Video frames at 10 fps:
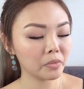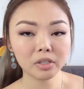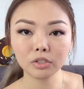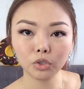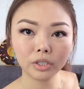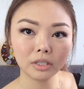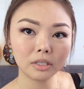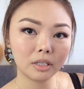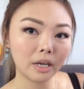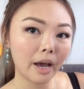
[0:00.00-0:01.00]
So you can
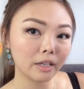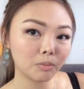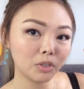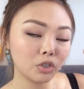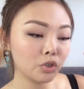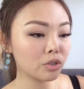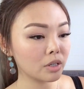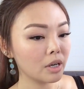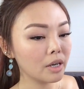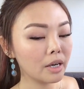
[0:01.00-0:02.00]
see it has been used,
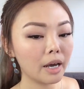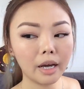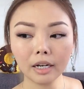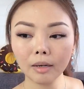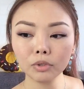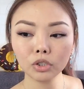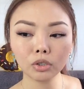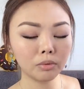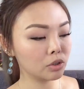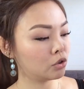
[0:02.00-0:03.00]
and I'm just
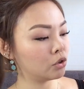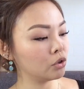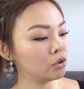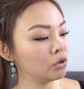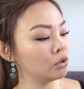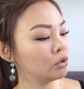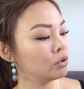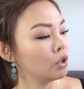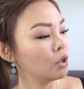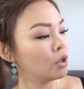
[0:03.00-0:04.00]
going to
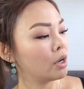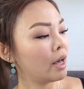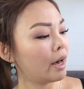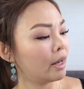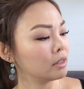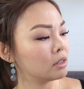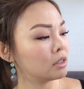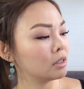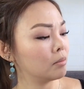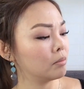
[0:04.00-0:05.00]
add
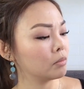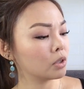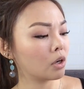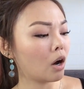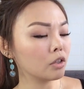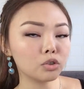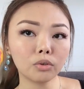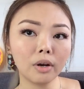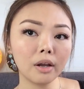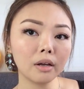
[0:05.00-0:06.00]
some
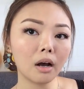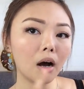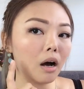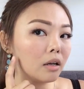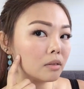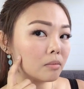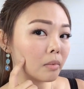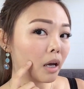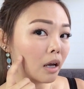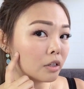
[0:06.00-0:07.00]
contouring on
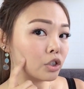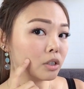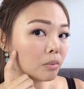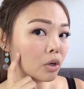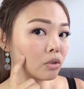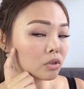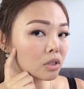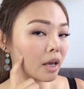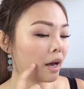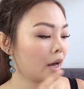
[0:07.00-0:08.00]
my cheekbones
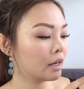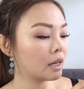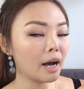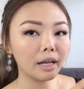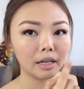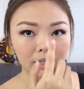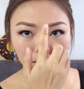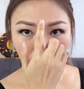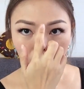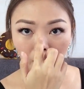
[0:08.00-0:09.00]
and
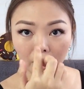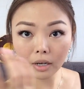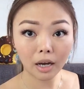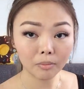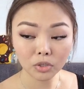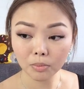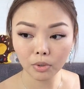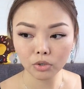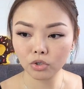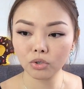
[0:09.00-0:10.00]
highlighting where I'm
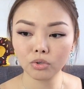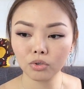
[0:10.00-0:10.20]
supposed to